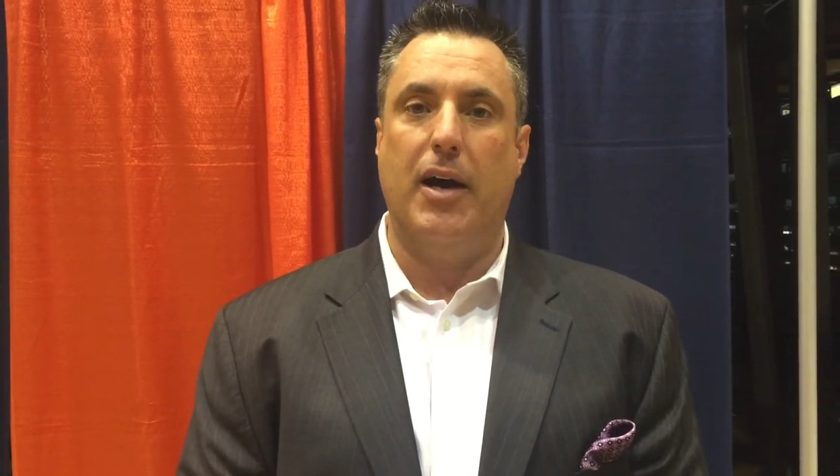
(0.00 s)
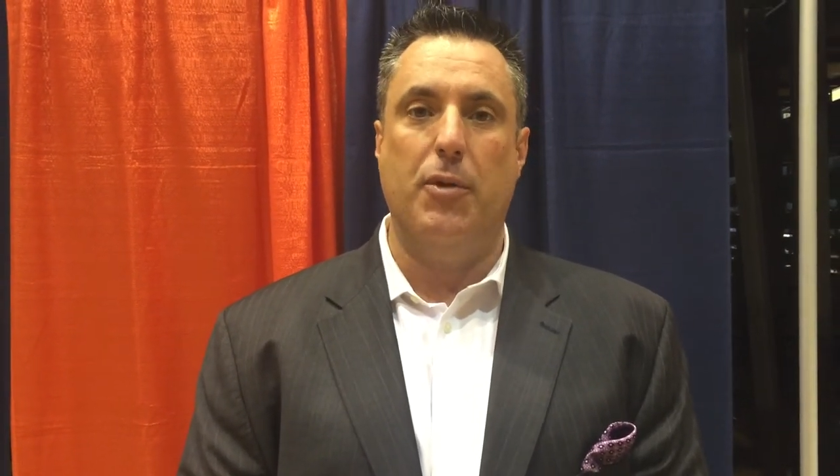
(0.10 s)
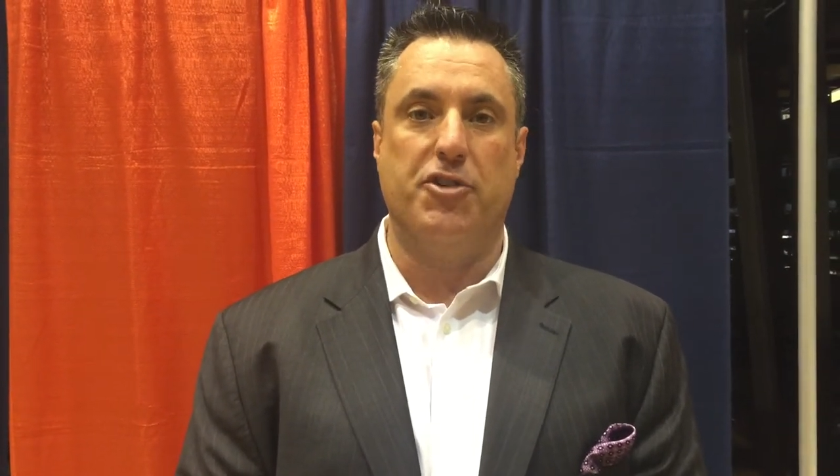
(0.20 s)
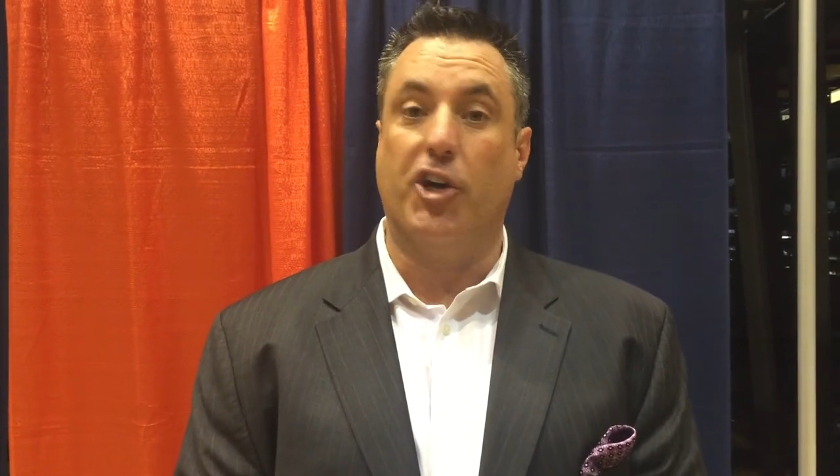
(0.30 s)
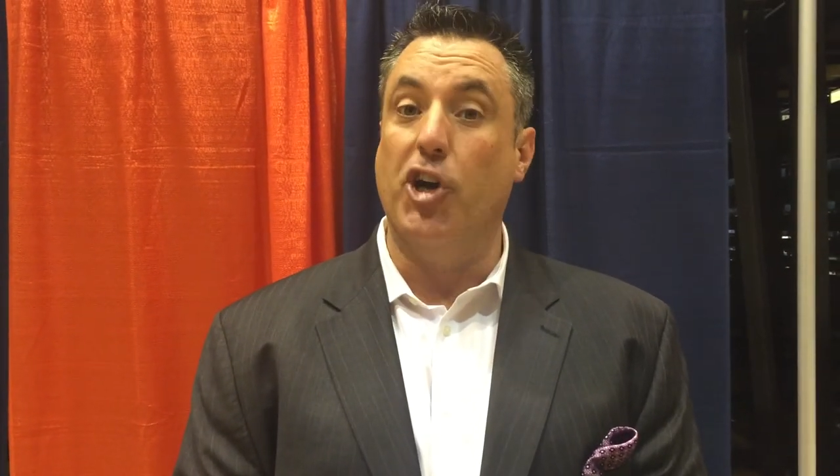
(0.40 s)

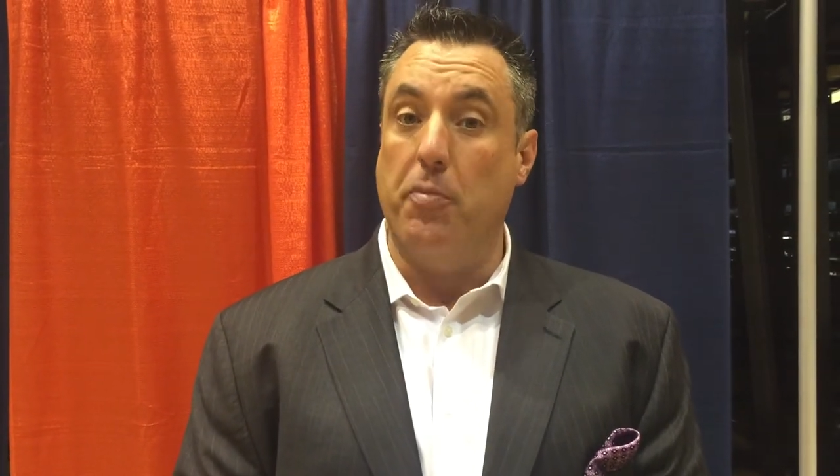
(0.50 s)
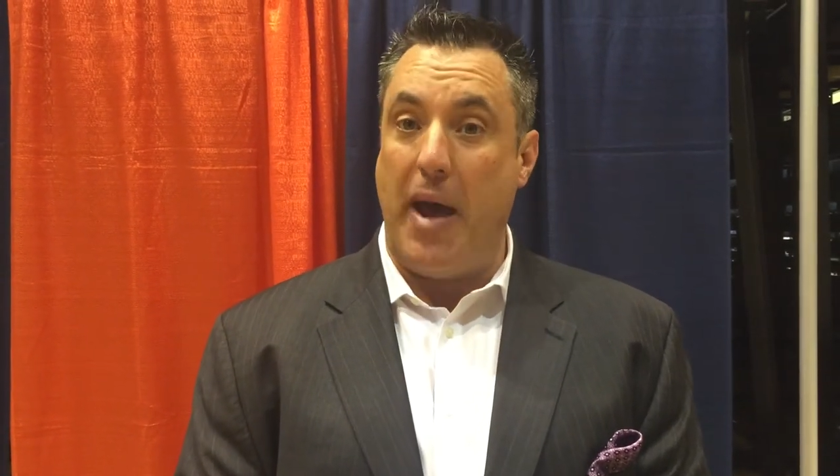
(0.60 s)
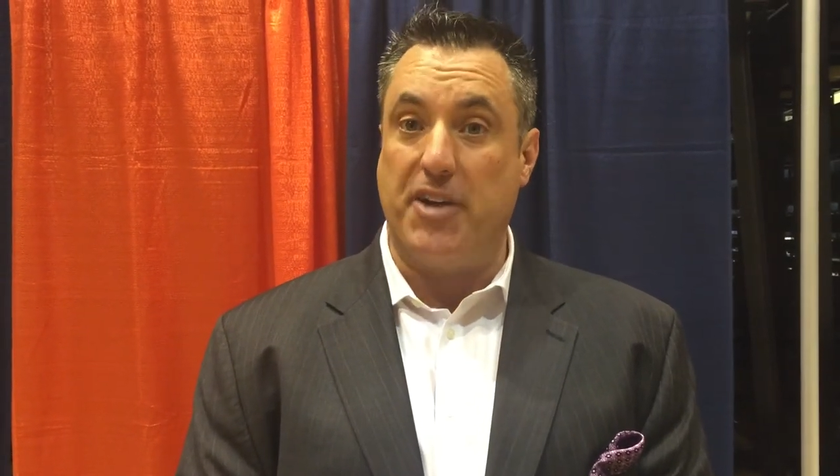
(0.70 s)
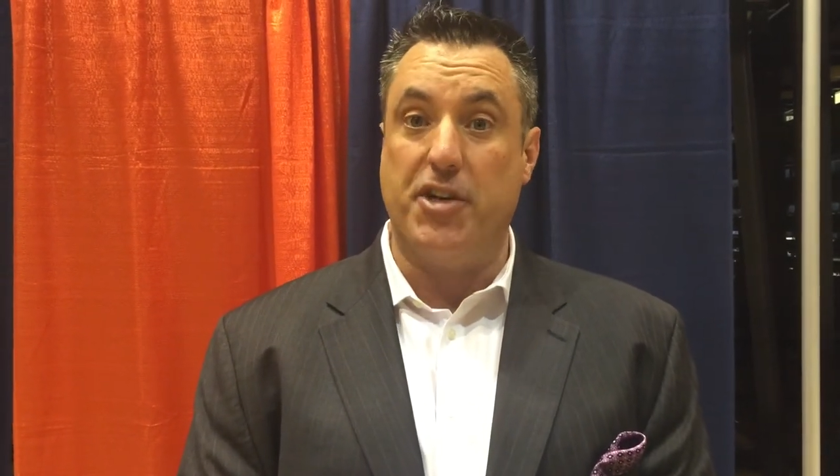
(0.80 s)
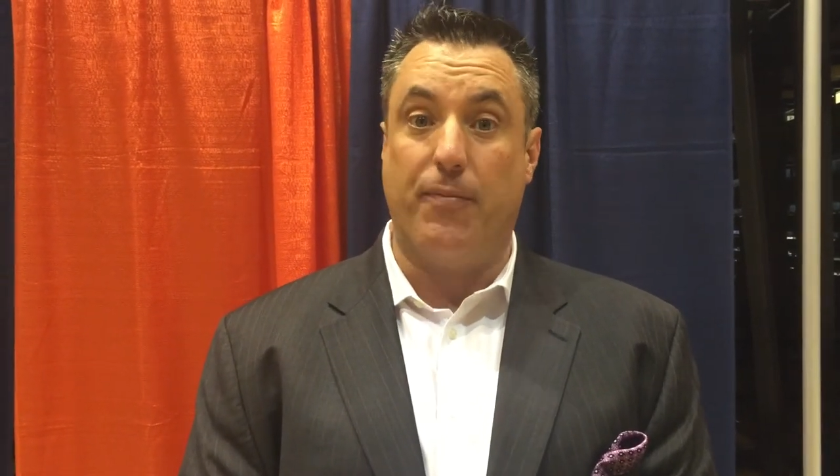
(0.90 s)
It was a good
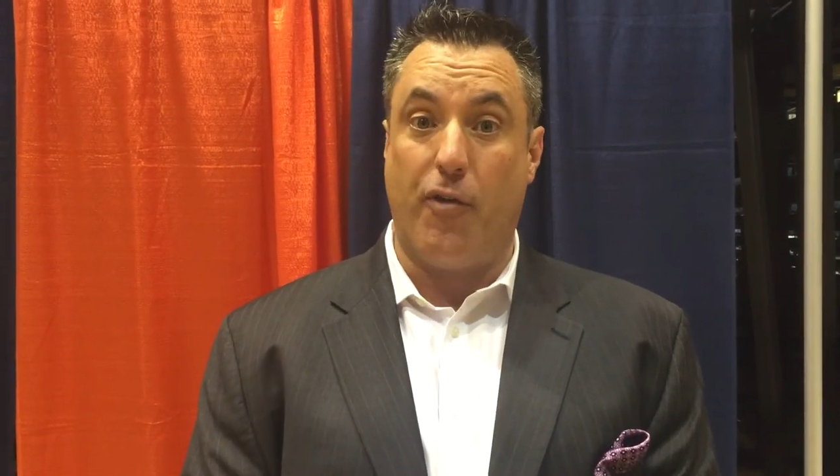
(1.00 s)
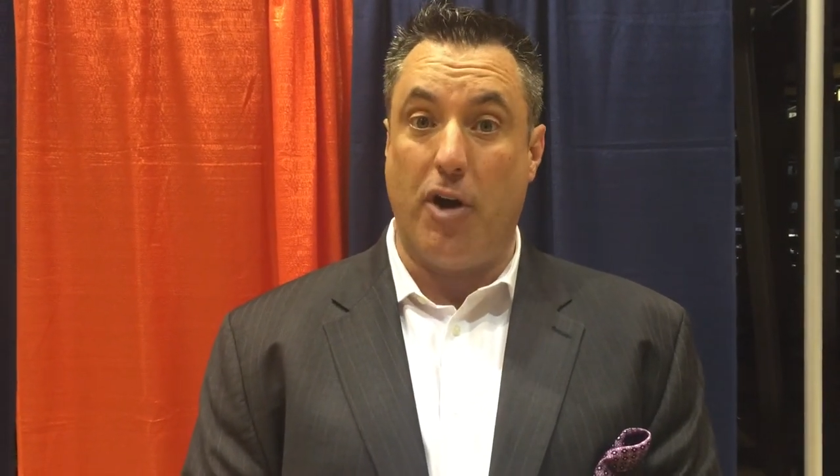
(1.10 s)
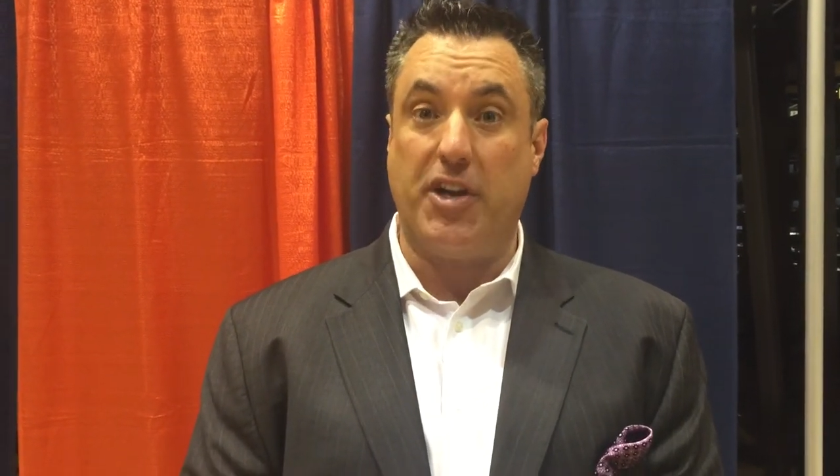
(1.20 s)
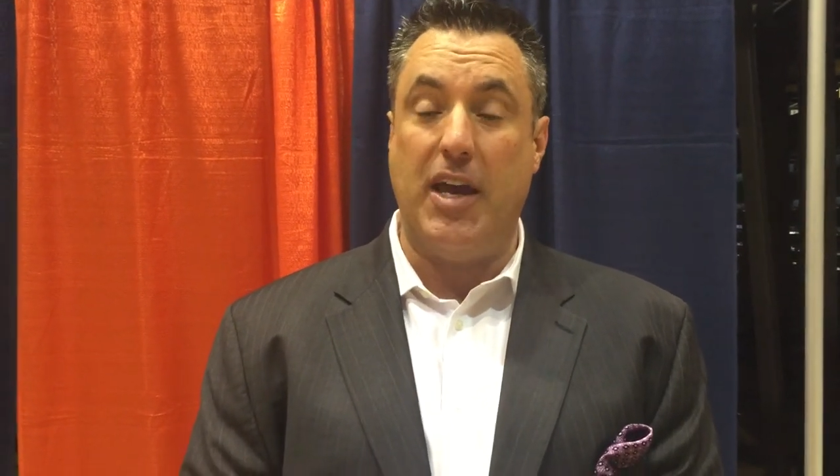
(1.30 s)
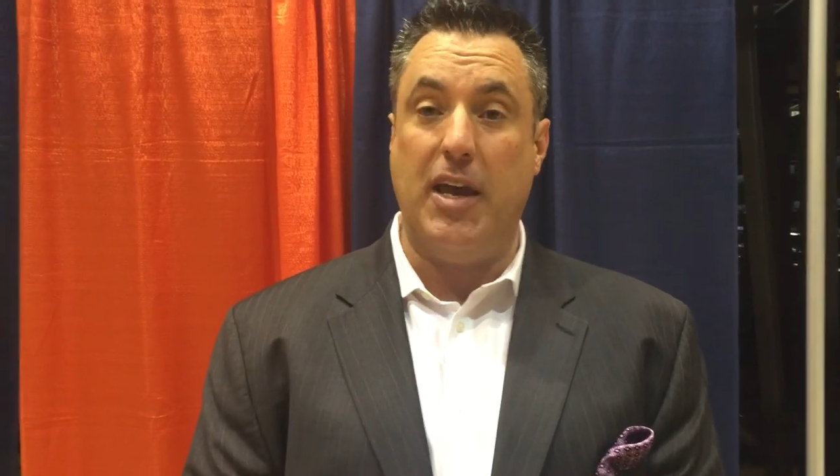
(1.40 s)
matchup
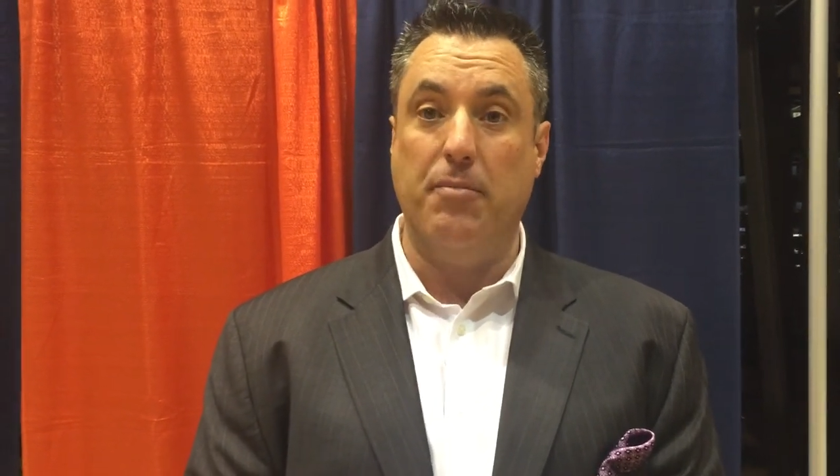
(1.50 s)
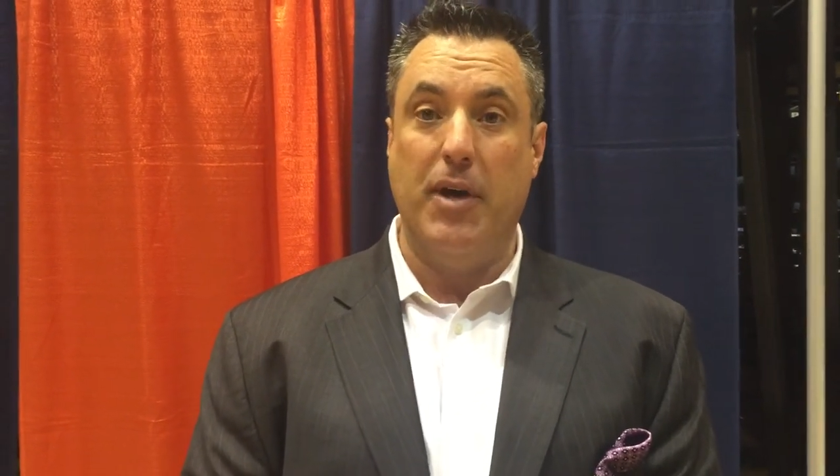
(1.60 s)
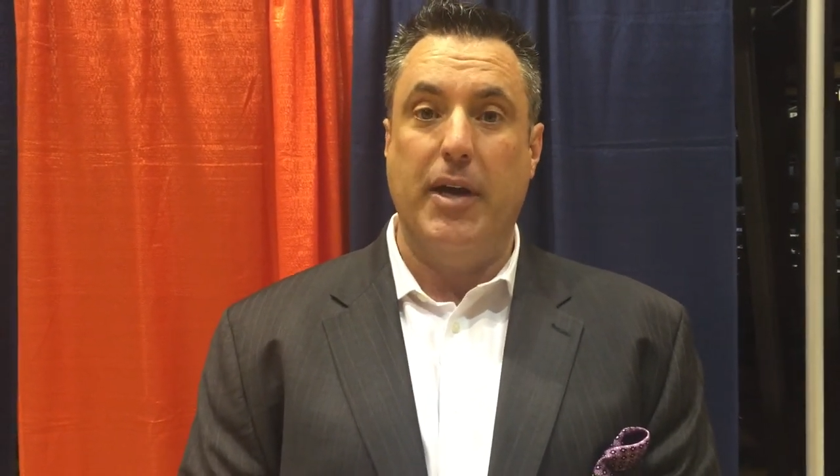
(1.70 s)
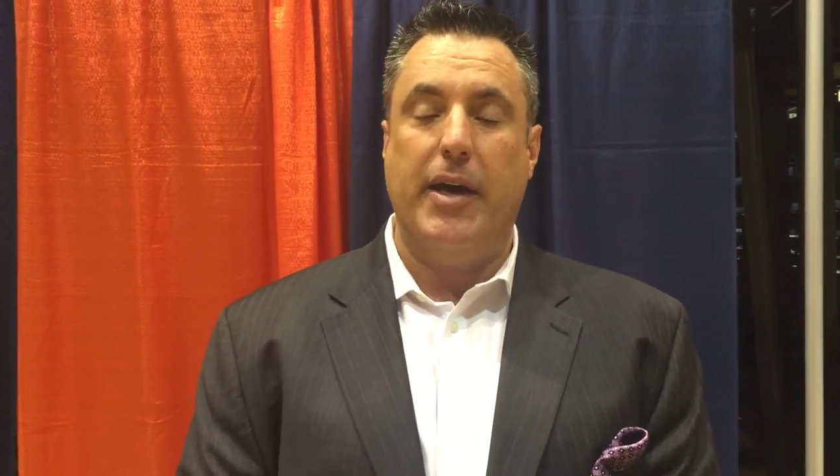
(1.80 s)
for Arkeem,